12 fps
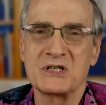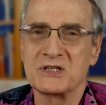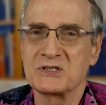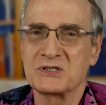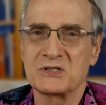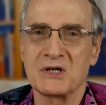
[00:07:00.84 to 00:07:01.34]

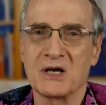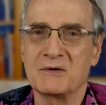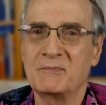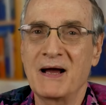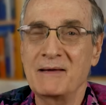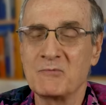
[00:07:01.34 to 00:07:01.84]
is
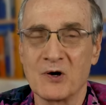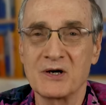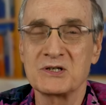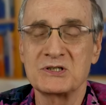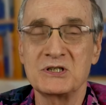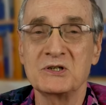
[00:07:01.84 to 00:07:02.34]
uh, my
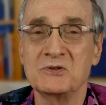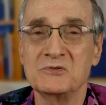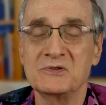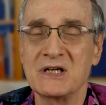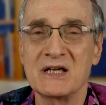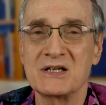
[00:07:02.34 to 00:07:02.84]
word to
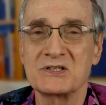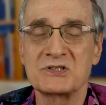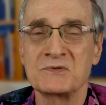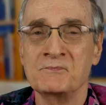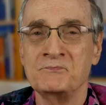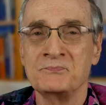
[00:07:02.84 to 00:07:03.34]
you
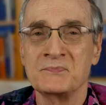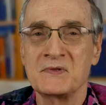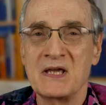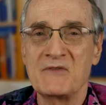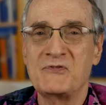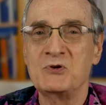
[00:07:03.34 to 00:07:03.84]
is
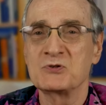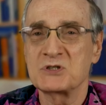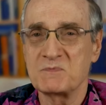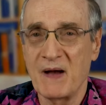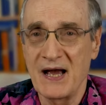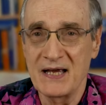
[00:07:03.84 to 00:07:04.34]
if you
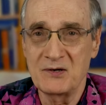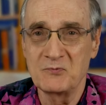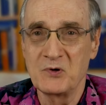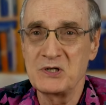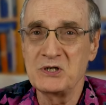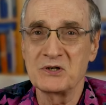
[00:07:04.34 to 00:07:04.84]
spike
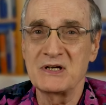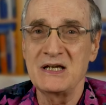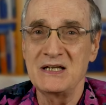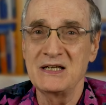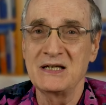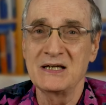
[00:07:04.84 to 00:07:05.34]
when you're
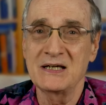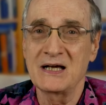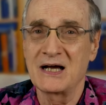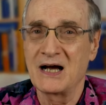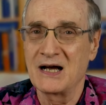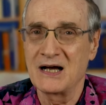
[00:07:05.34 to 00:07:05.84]

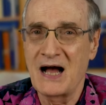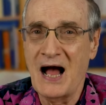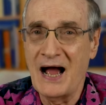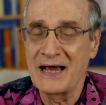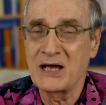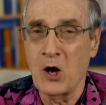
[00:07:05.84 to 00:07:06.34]
eating uh,
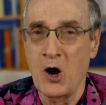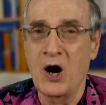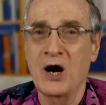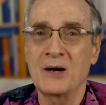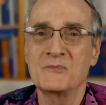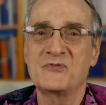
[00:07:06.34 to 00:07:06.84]
high
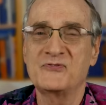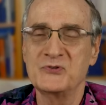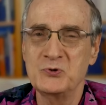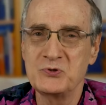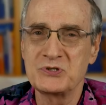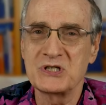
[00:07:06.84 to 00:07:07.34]
carb
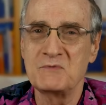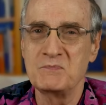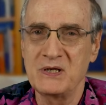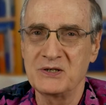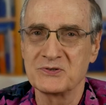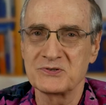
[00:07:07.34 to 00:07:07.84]
foods
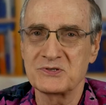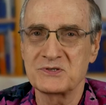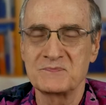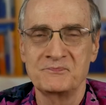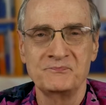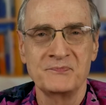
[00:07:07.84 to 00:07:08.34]
and
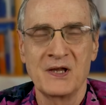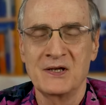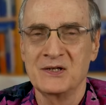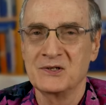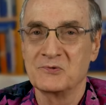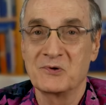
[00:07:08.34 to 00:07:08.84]
meals,
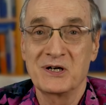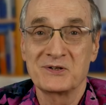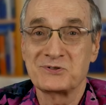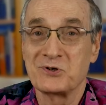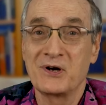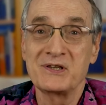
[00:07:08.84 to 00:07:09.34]

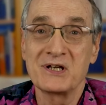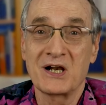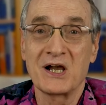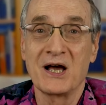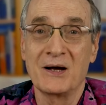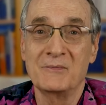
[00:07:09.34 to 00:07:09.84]
well, join the
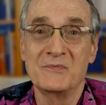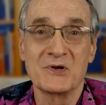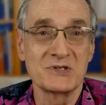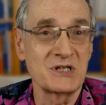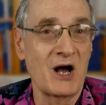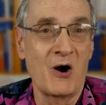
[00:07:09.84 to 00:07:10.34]
club.
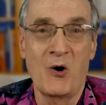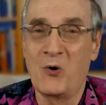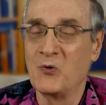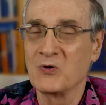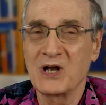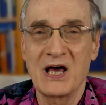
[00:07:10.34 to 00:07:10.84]
There's a
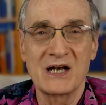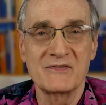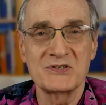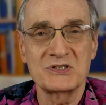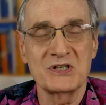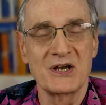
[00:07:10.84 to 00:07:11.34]
whole lot
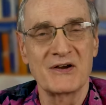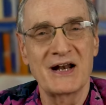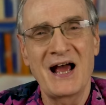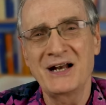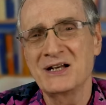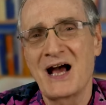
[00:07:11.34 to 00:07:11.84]
of us there.
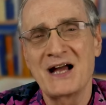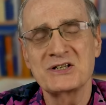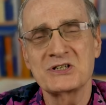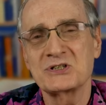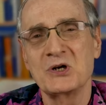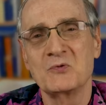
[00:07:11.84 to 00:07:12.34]
And I, I
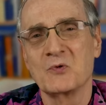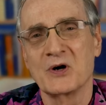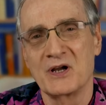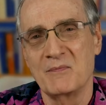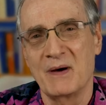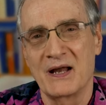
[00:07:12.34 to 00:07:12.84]
just don't
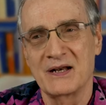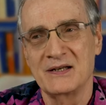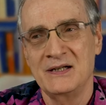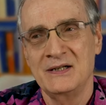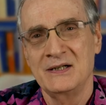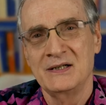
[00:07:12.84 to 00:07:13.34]
worry about it.